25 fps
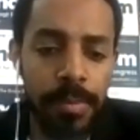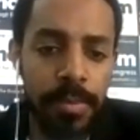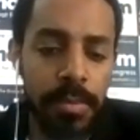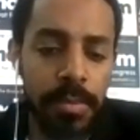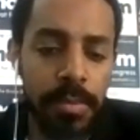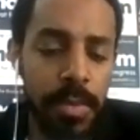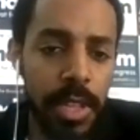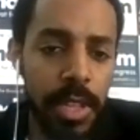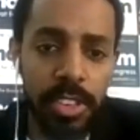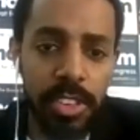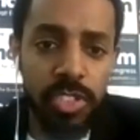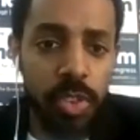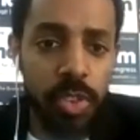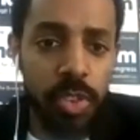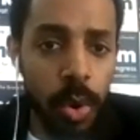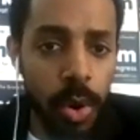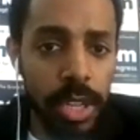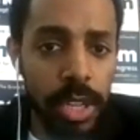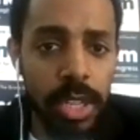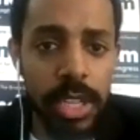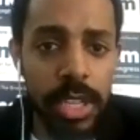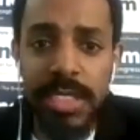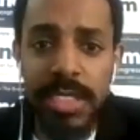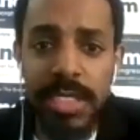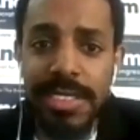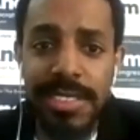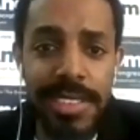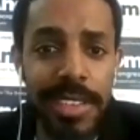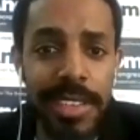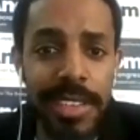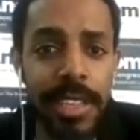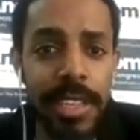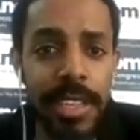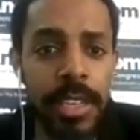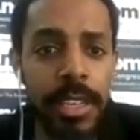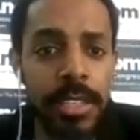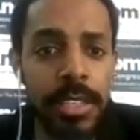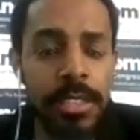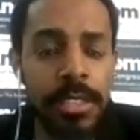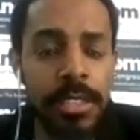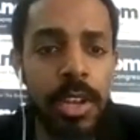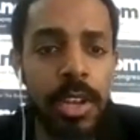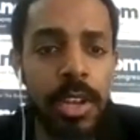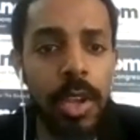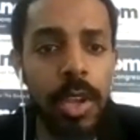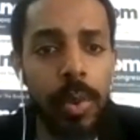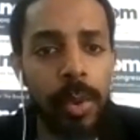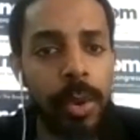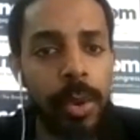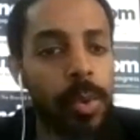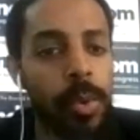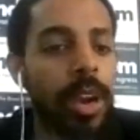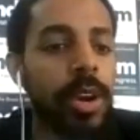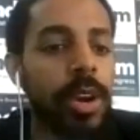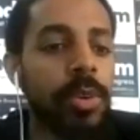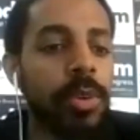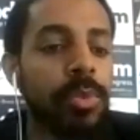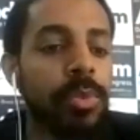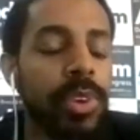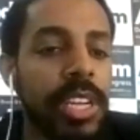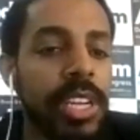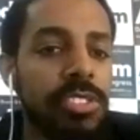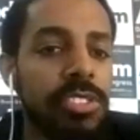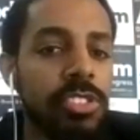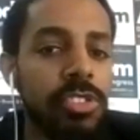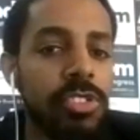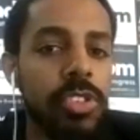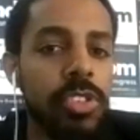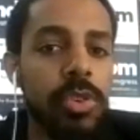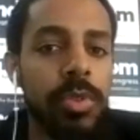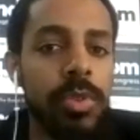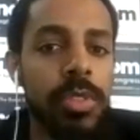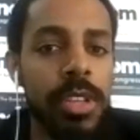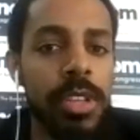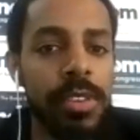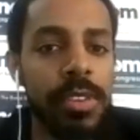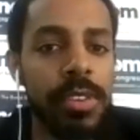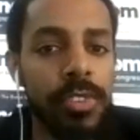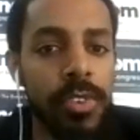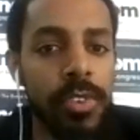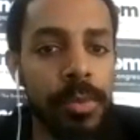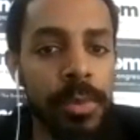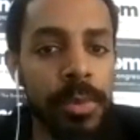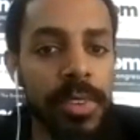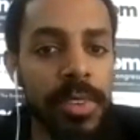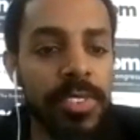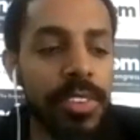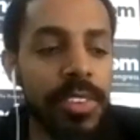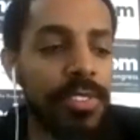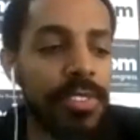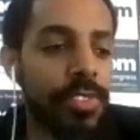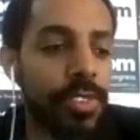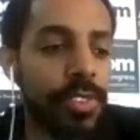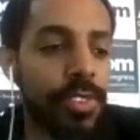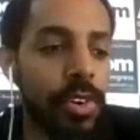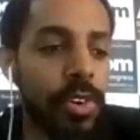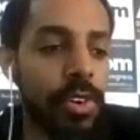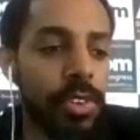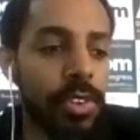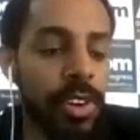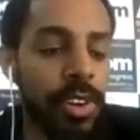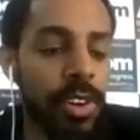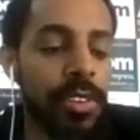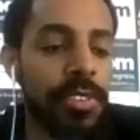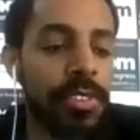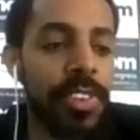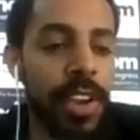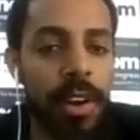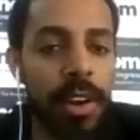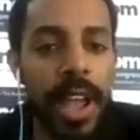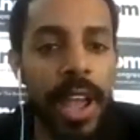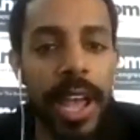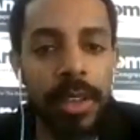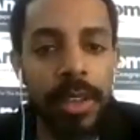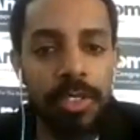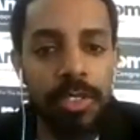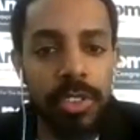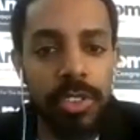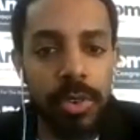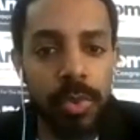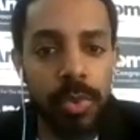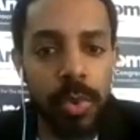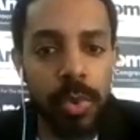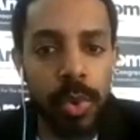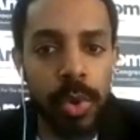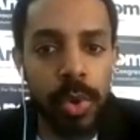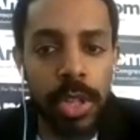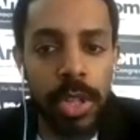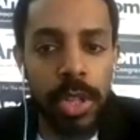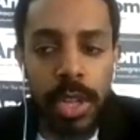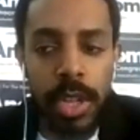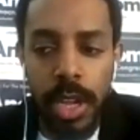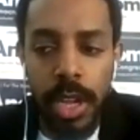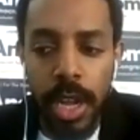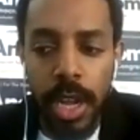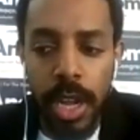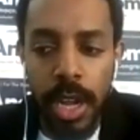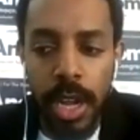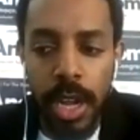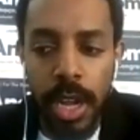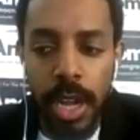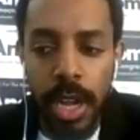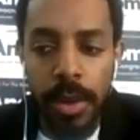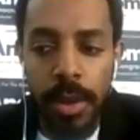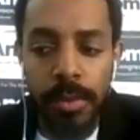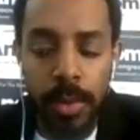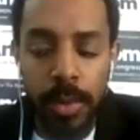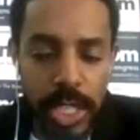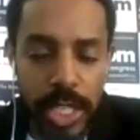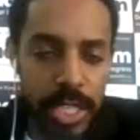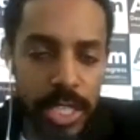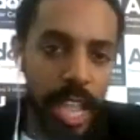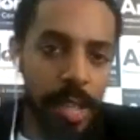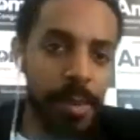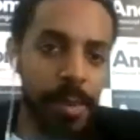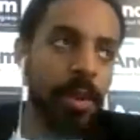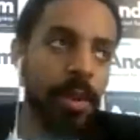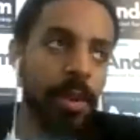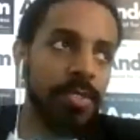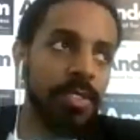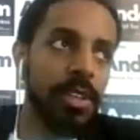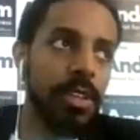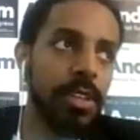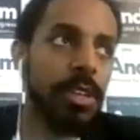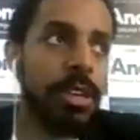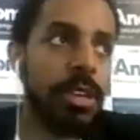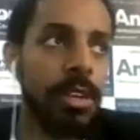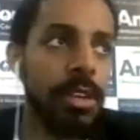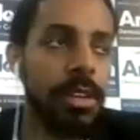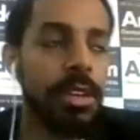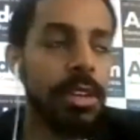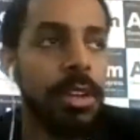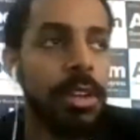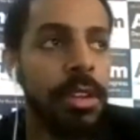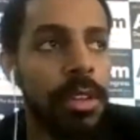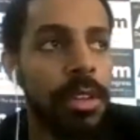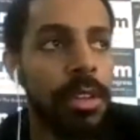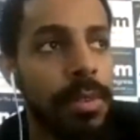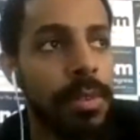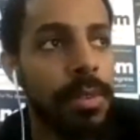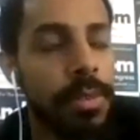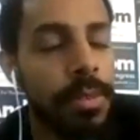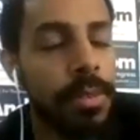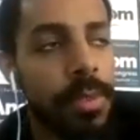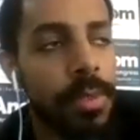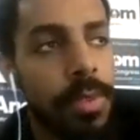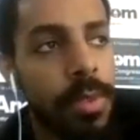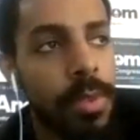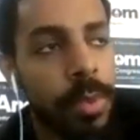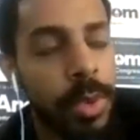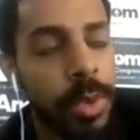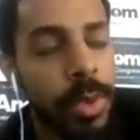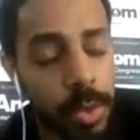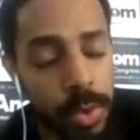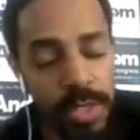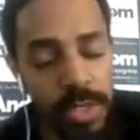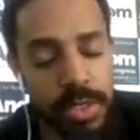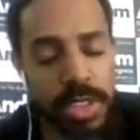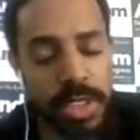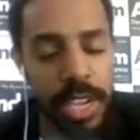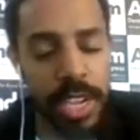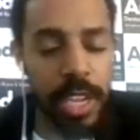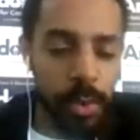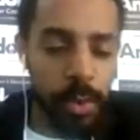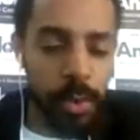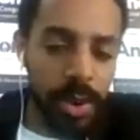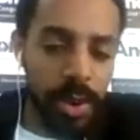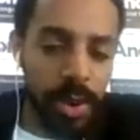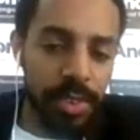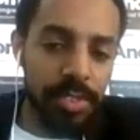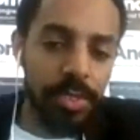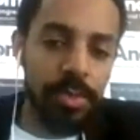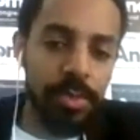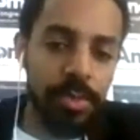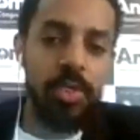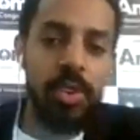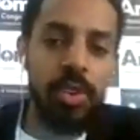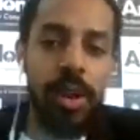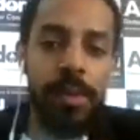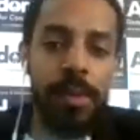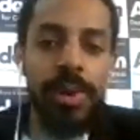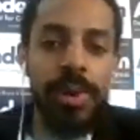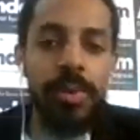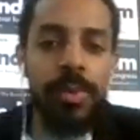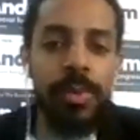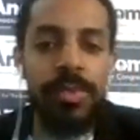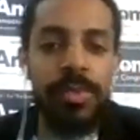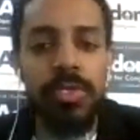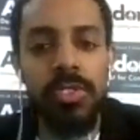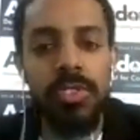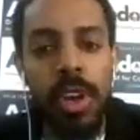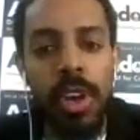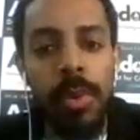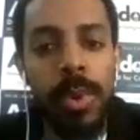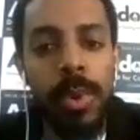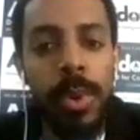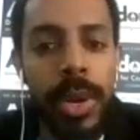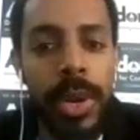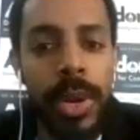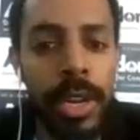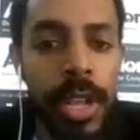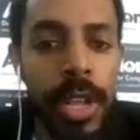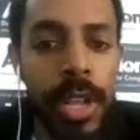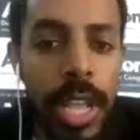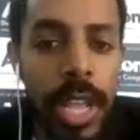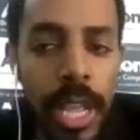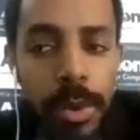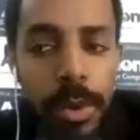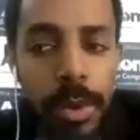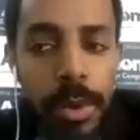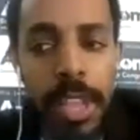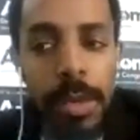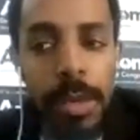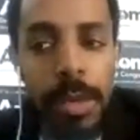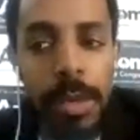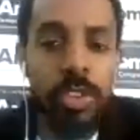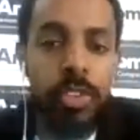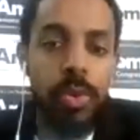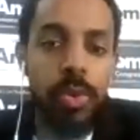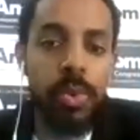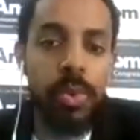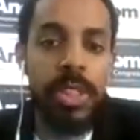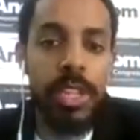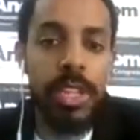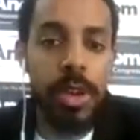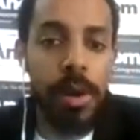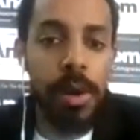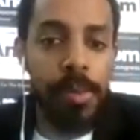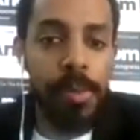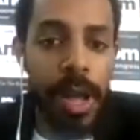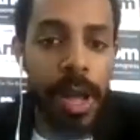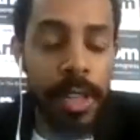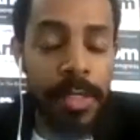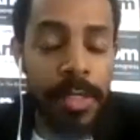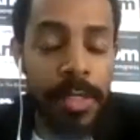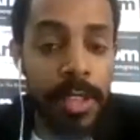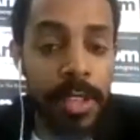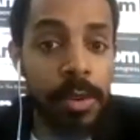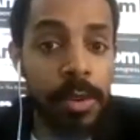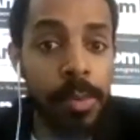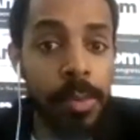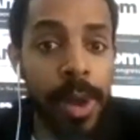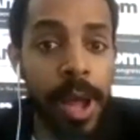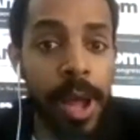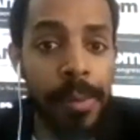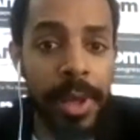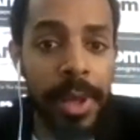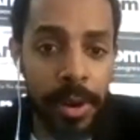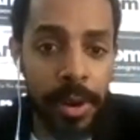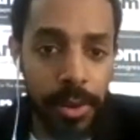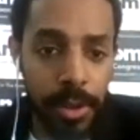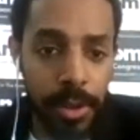historically, still is. We want to reinstitute the affirmatively furthering fair housing rule, which came out of the which was taken away from Trump, and we saw what it was able to do with the Obama era.